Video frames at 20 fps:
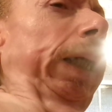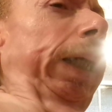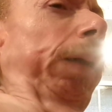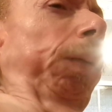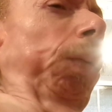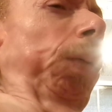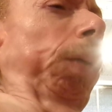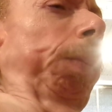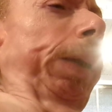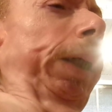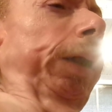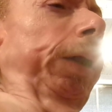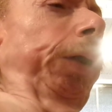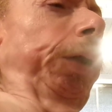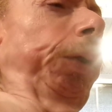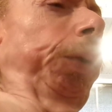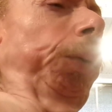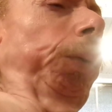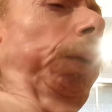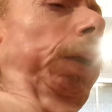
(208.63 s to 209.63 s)
And what about
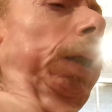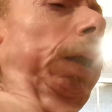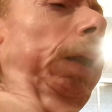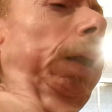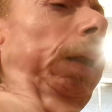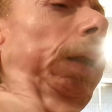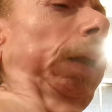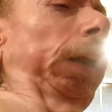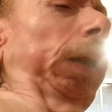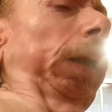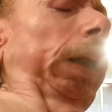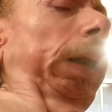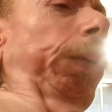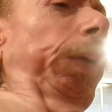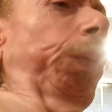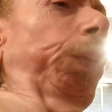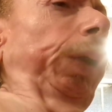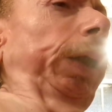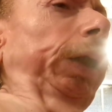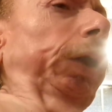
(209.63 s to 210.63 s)
the new?
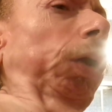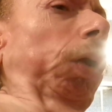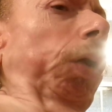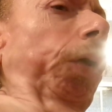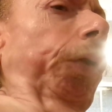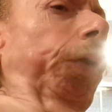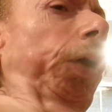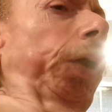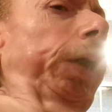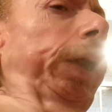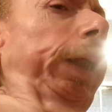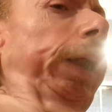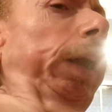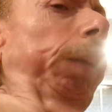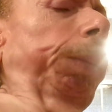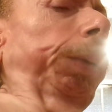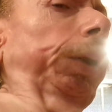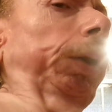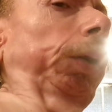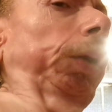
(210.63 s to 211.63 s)
Have you finished all
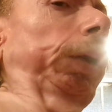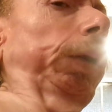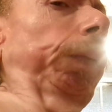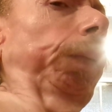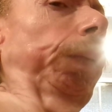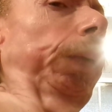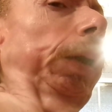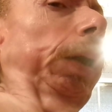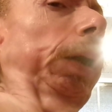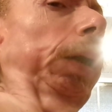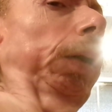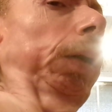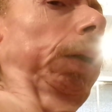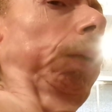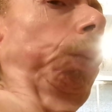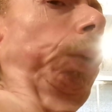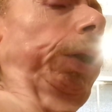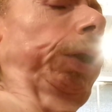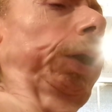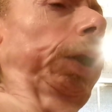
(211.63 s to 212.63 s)
13 episodes of
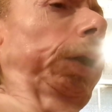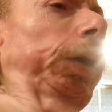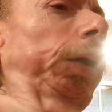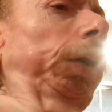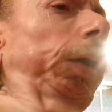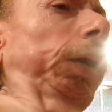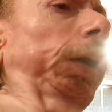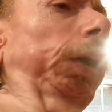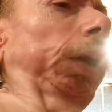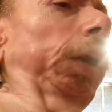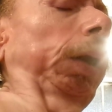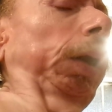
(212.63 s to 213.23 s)
Winchester's?